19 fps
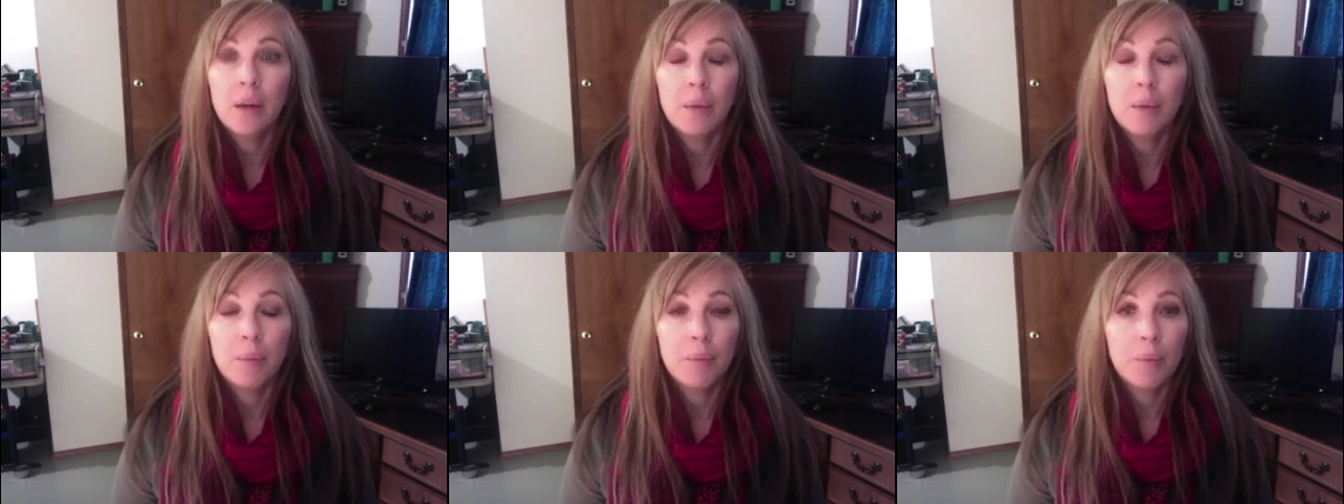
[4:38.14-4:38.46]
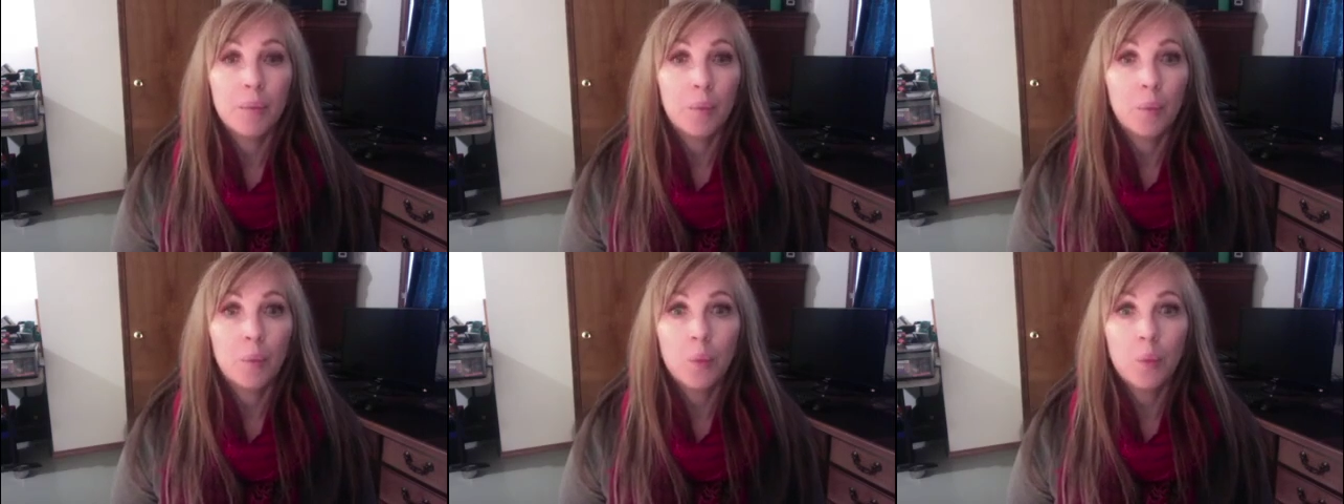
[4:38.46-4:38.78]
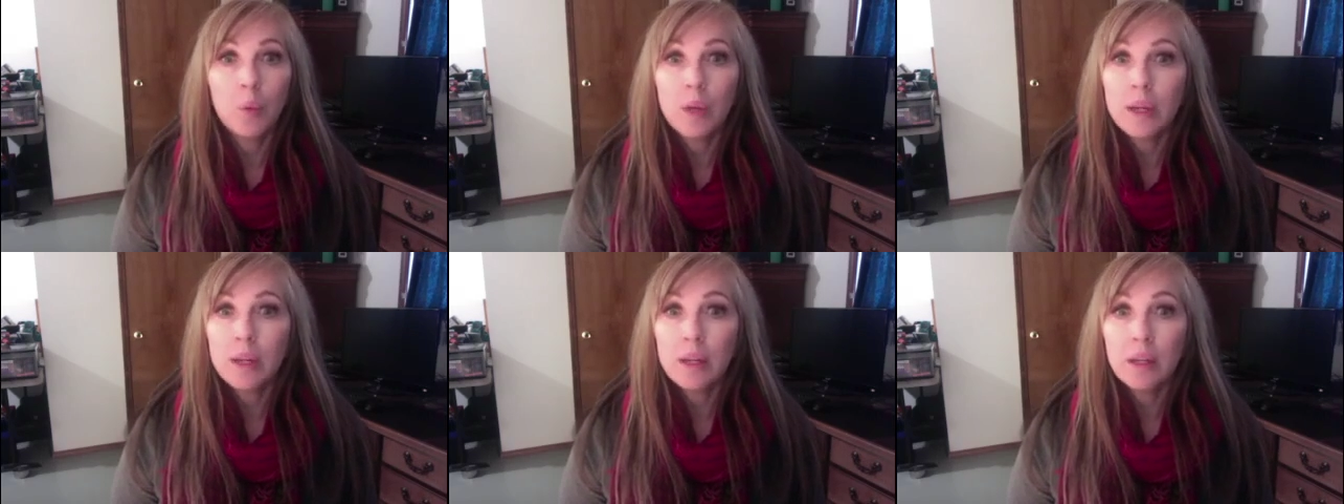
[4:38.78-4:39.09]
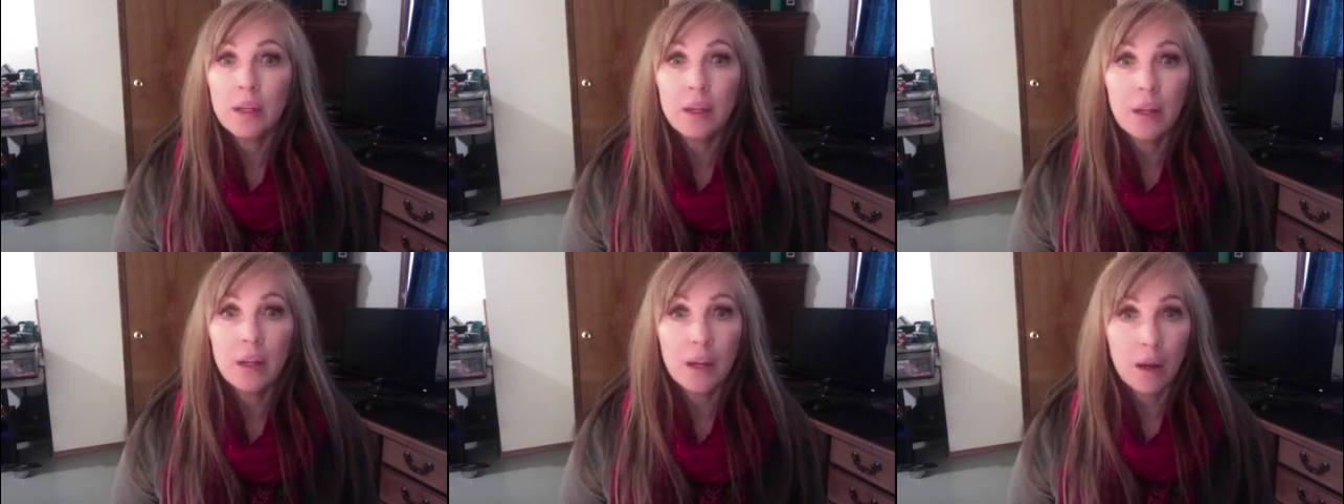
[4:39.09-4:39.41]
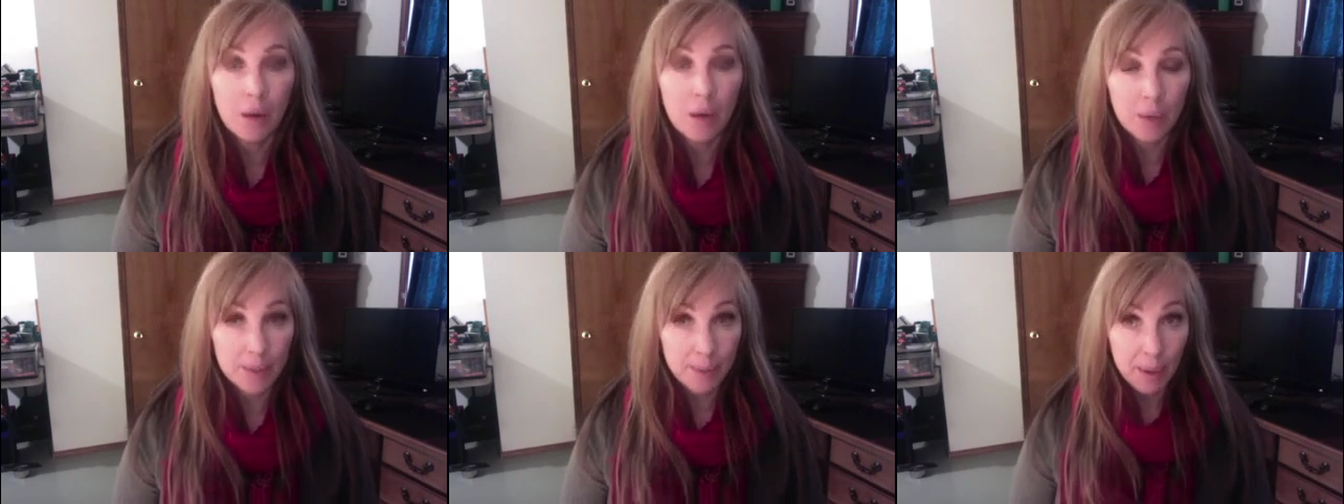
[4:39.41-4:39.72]
we are
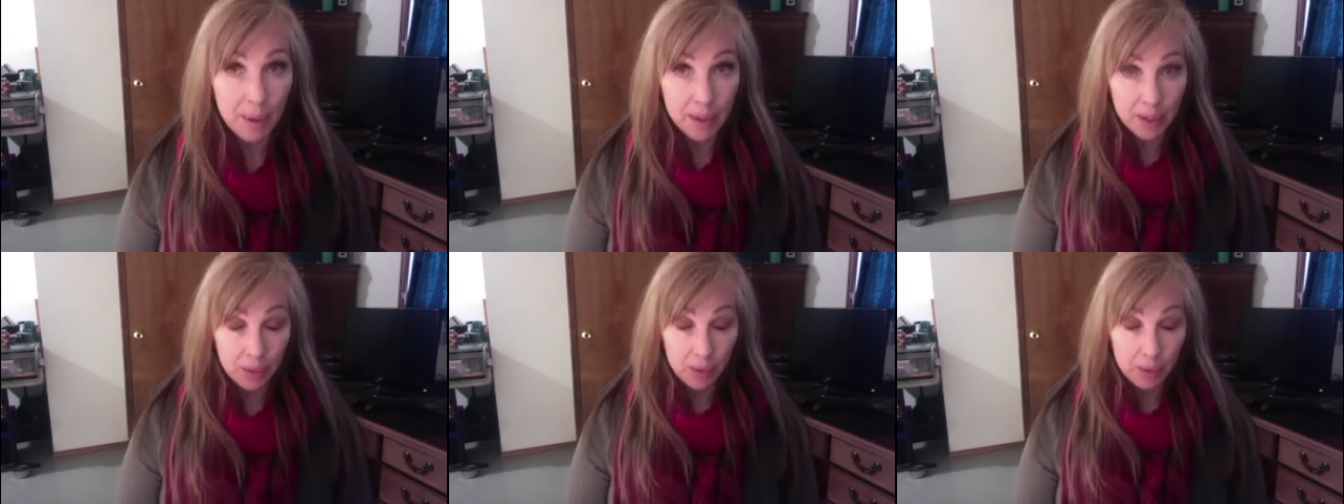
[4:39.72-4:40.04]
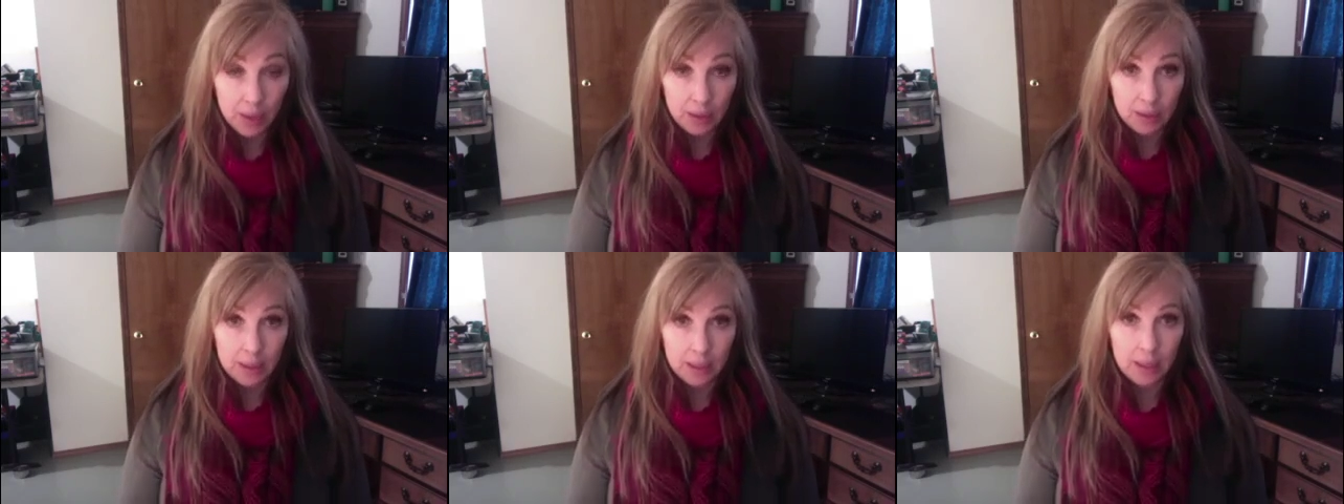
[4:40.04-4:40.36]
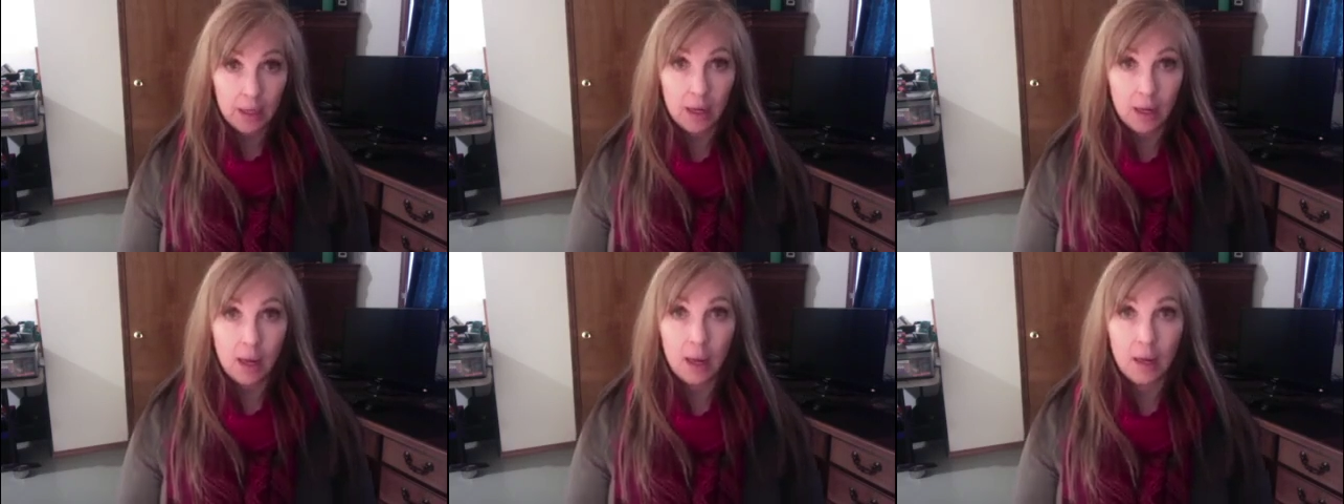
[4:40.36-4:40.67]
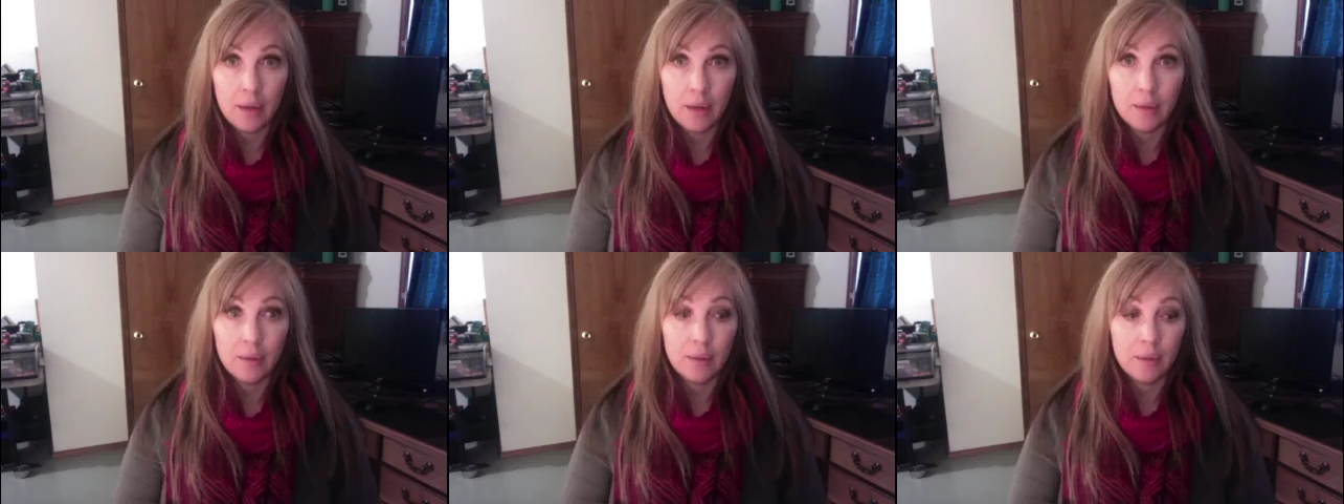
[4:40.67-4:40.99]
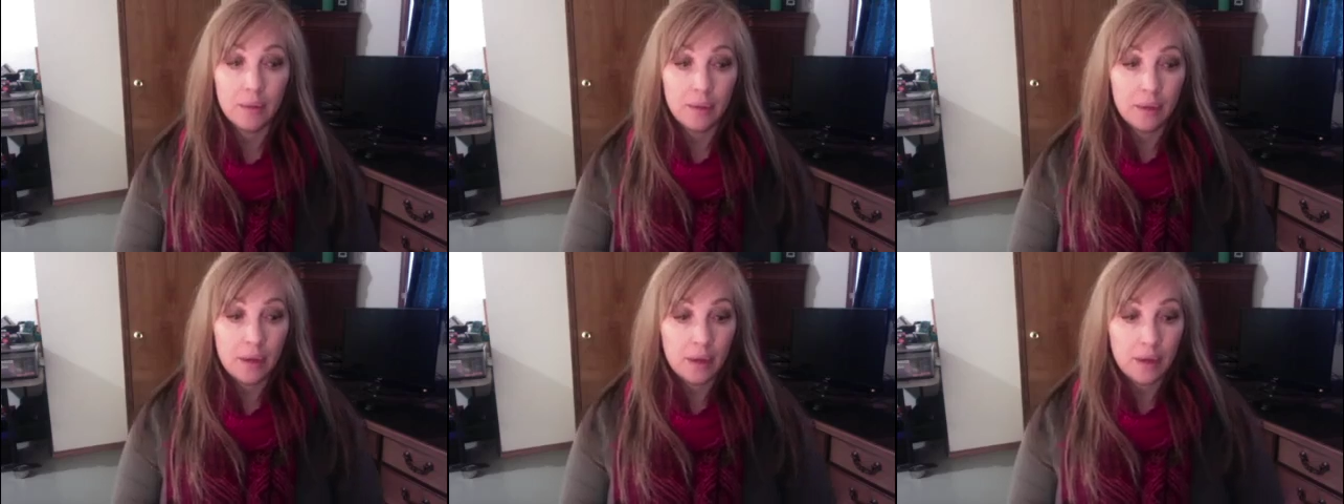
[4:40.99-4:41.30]
responding correctly and
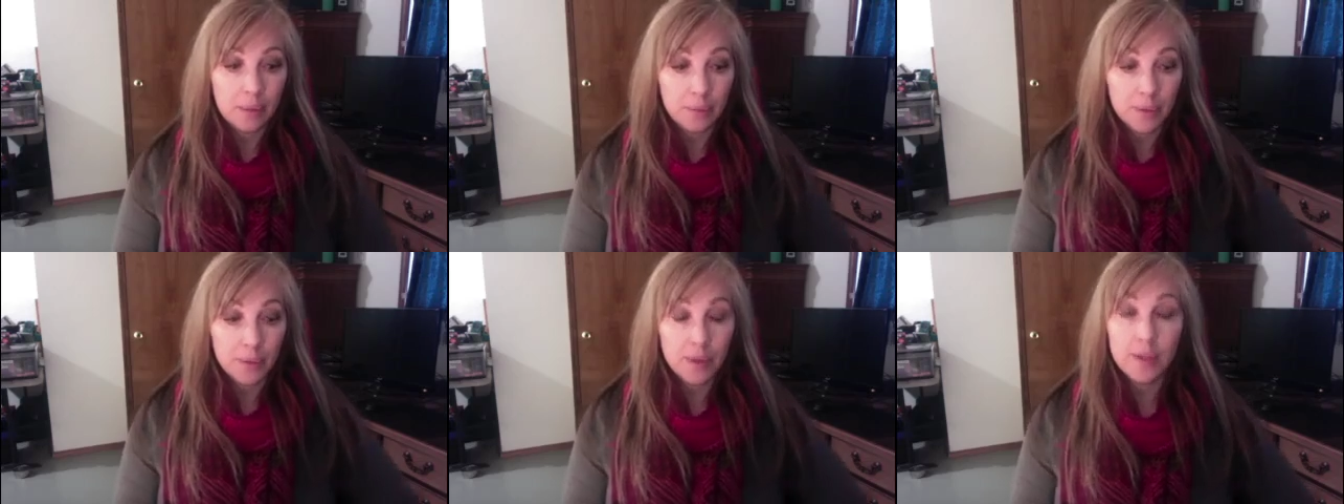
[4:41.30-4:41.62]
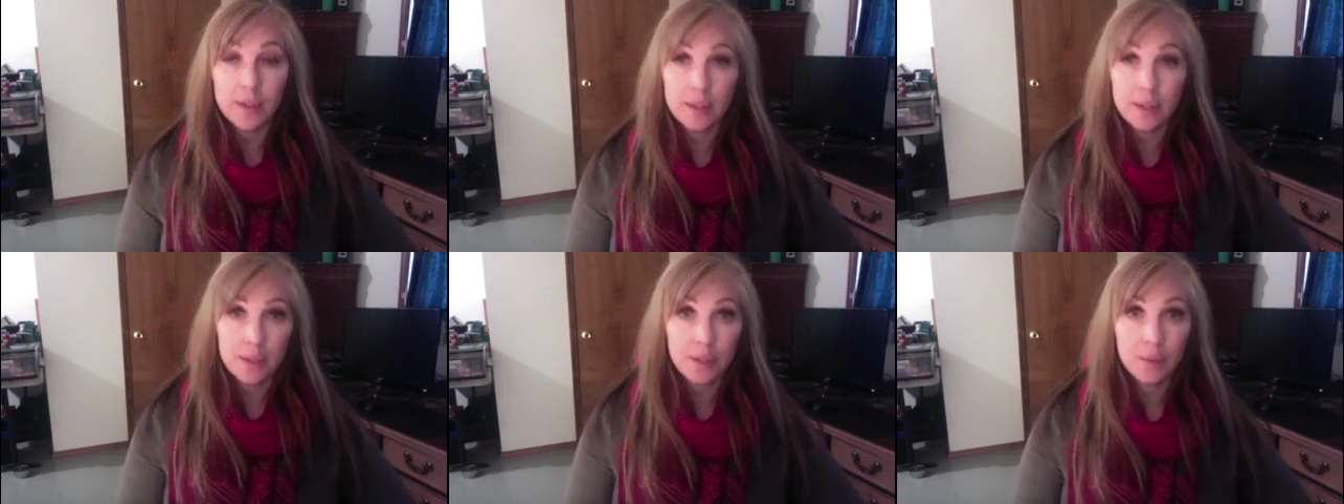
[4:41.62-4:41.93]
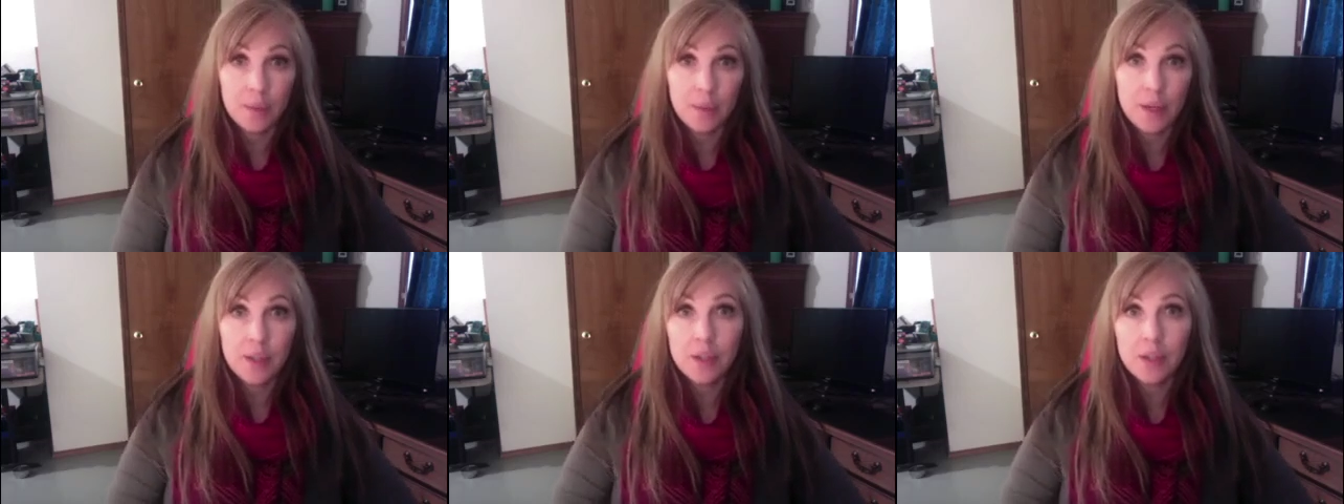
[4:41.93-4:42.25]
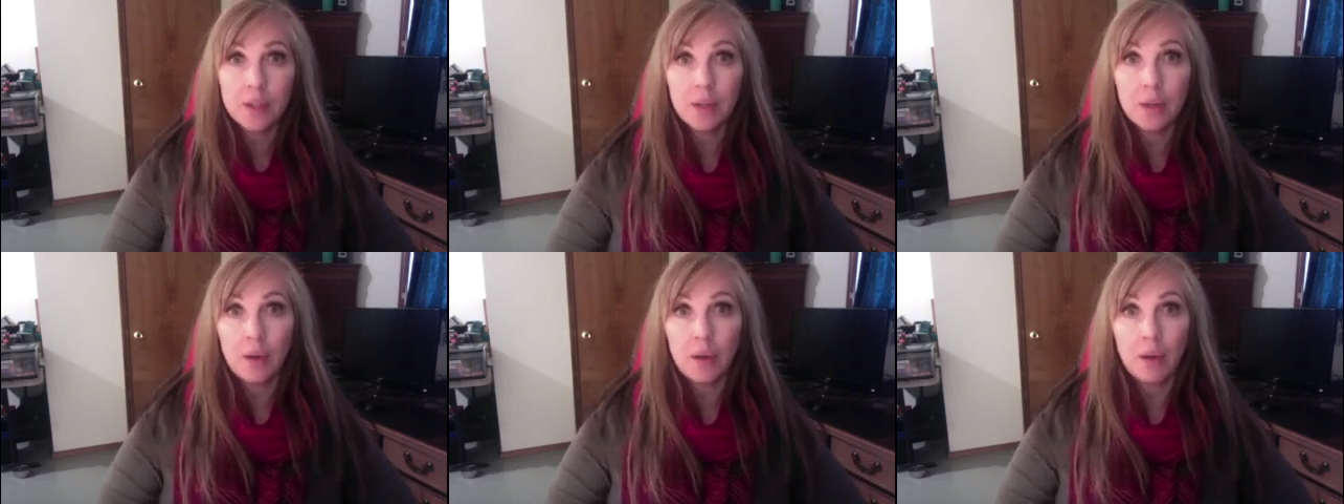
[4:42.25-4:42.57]
to this situation.